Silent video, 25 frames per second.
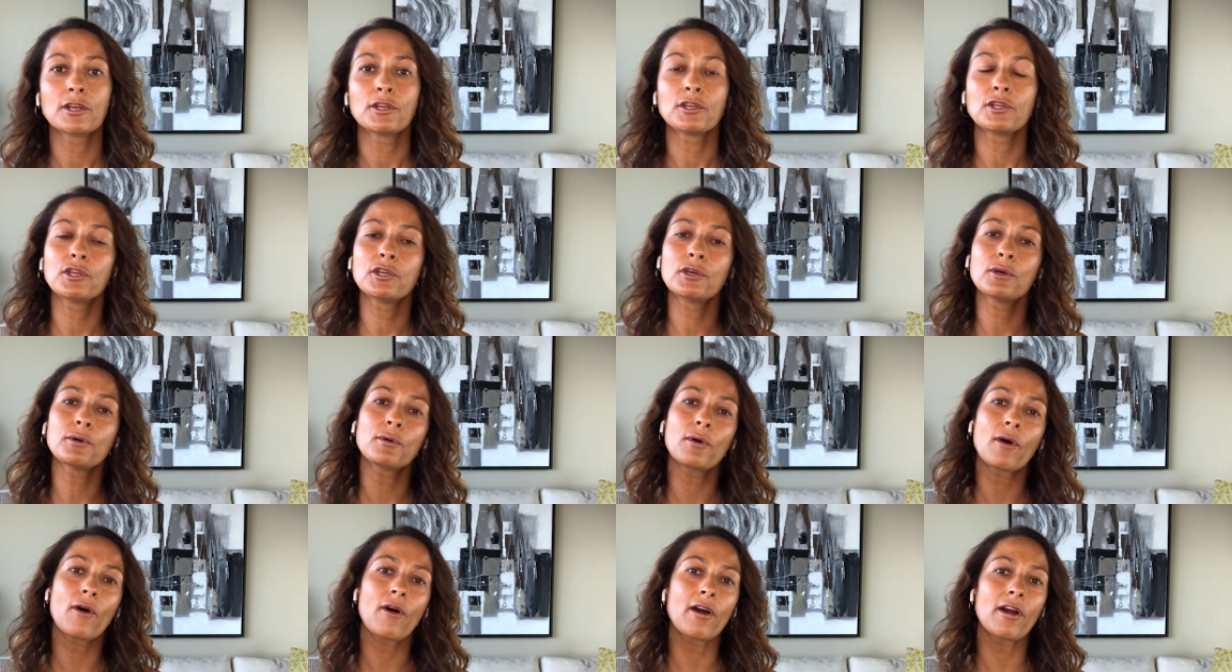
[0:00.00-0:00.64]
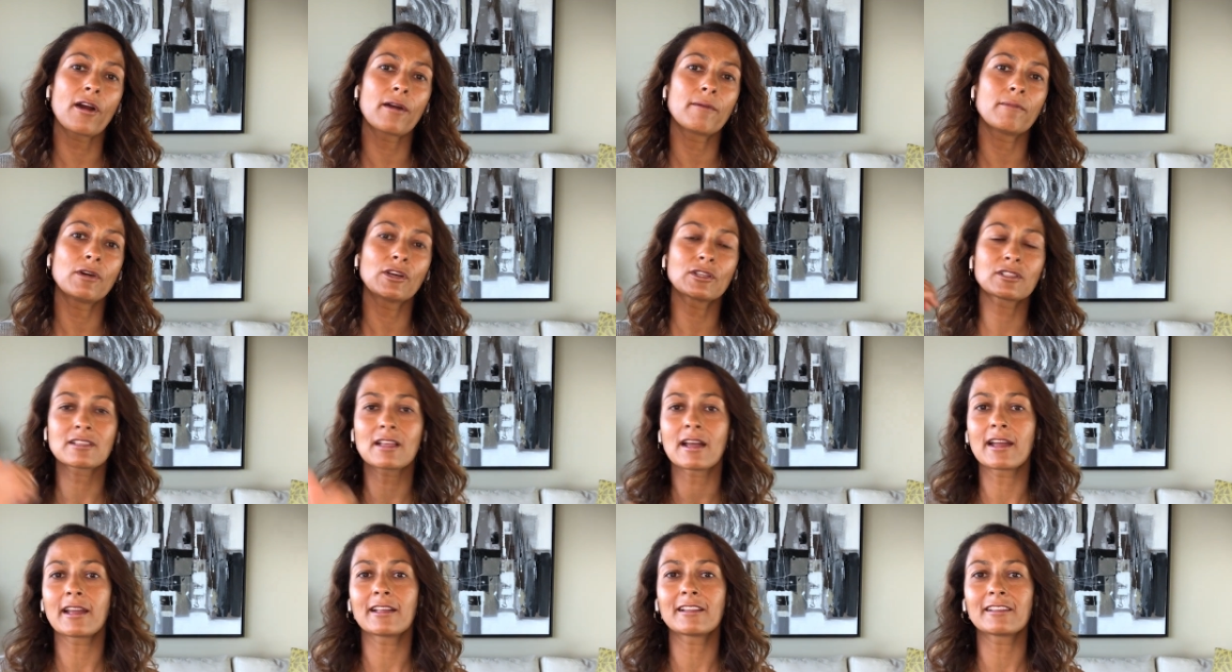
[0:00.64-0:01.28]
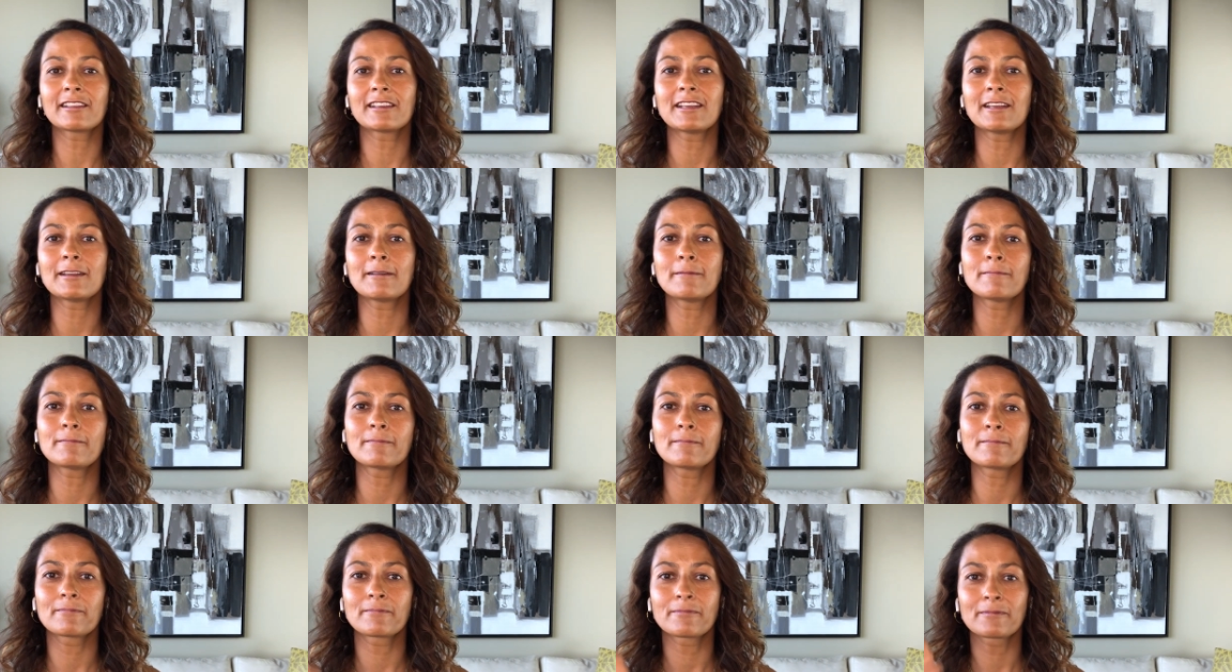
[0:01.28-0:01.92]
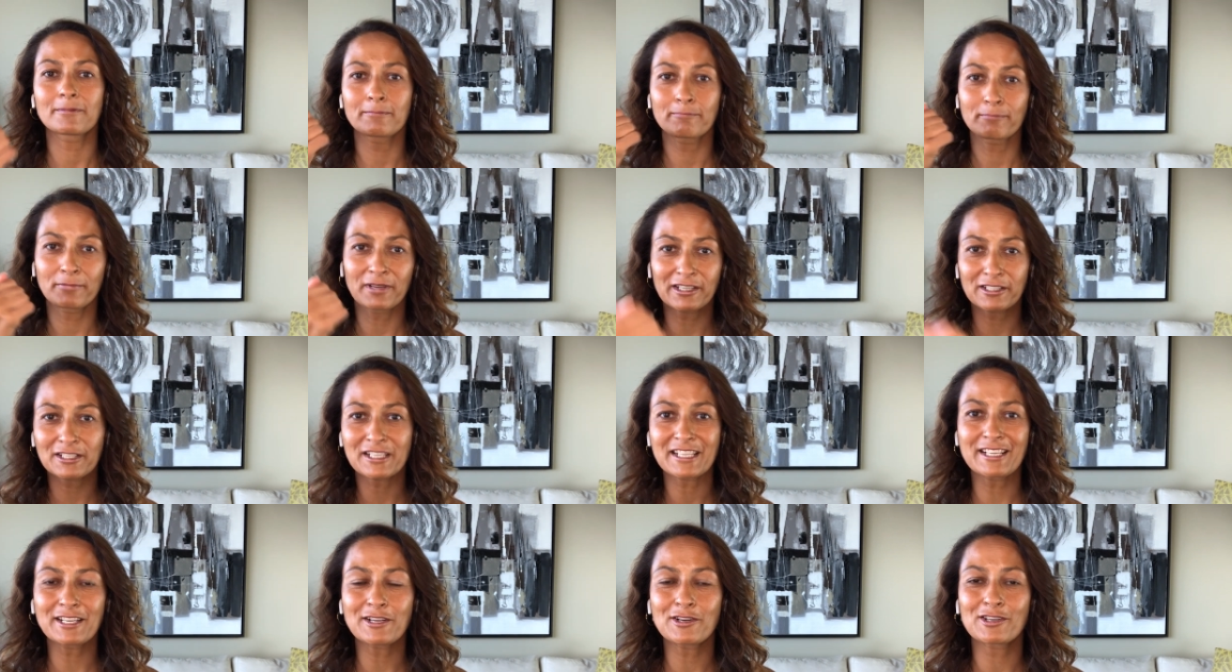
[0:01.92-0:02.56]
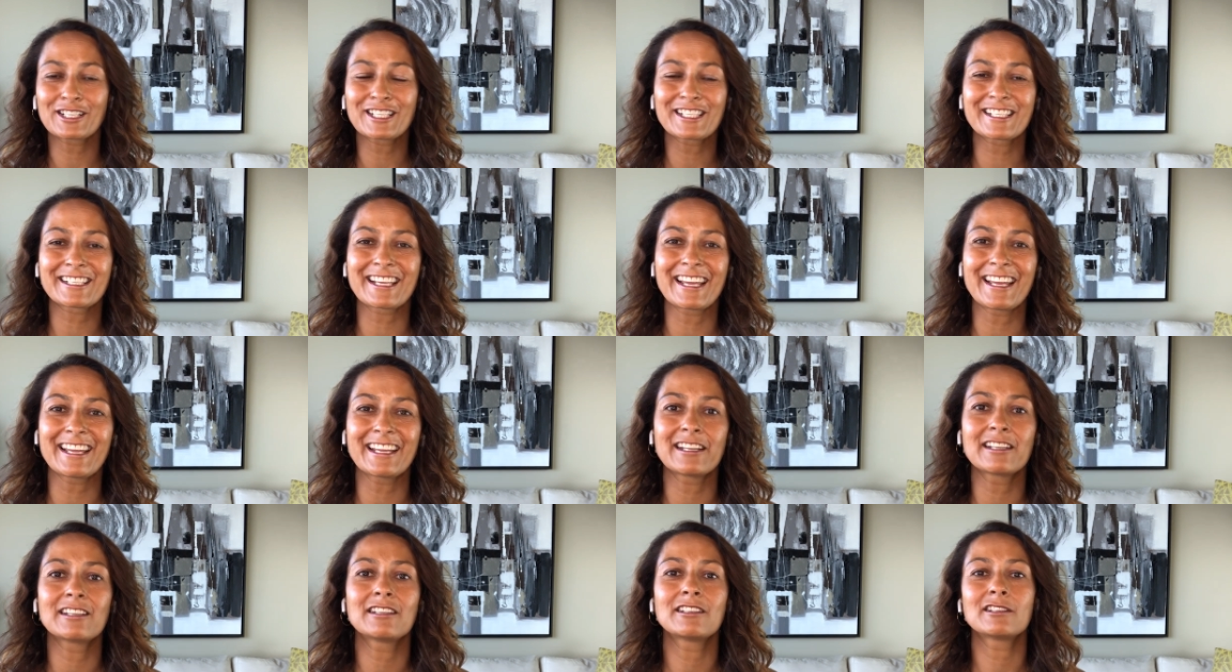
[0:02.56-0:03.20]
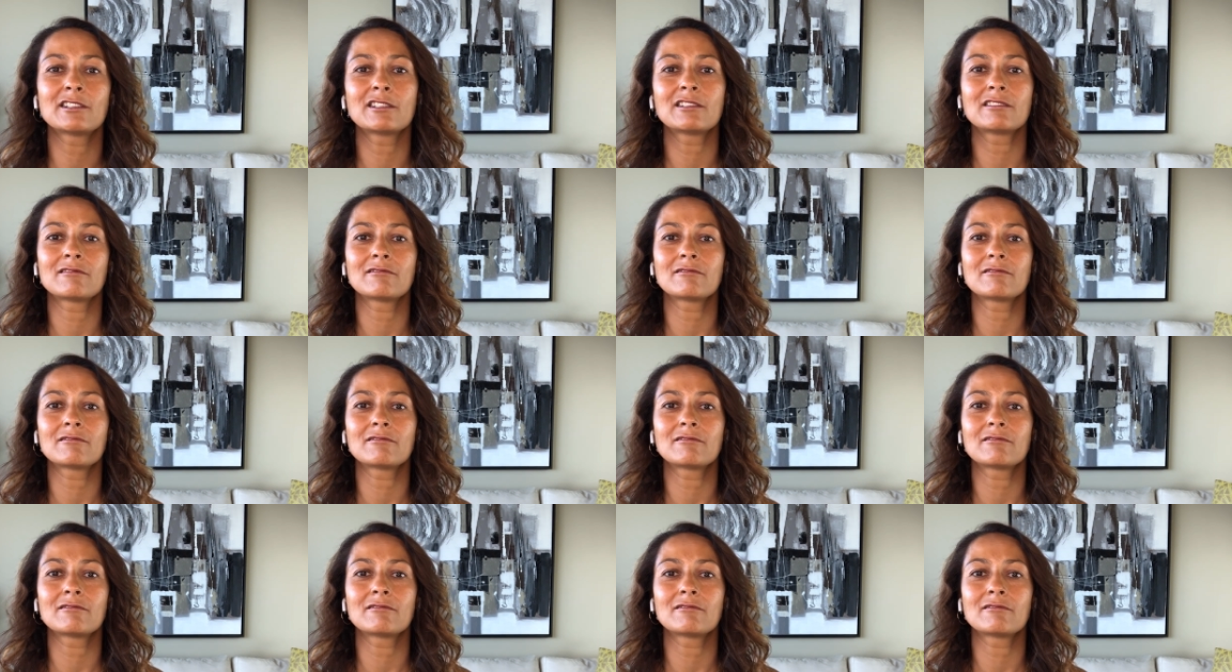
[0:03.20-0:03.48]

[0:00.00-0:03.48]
you are most likely piercing your skin